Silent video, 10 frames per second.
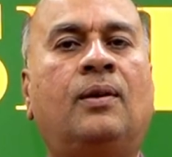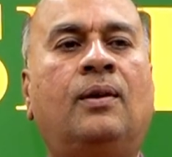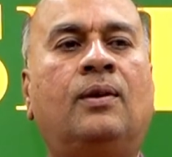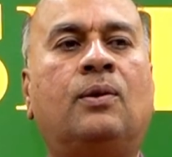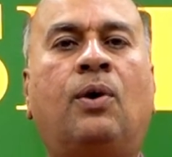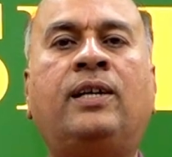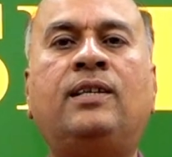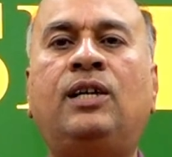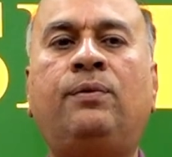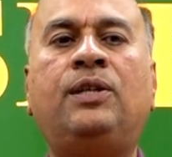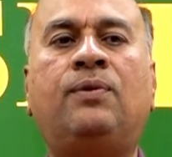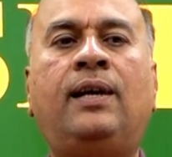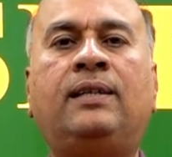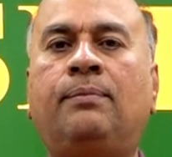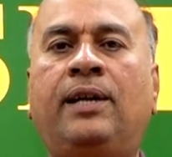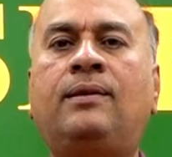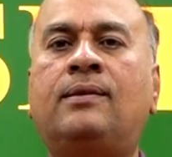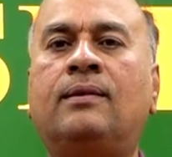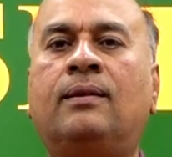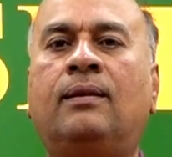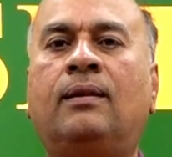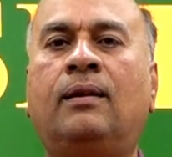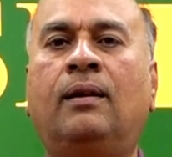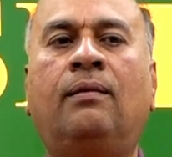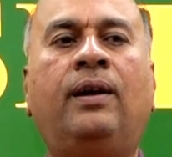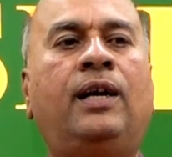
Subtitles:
So, what is individuality means? Where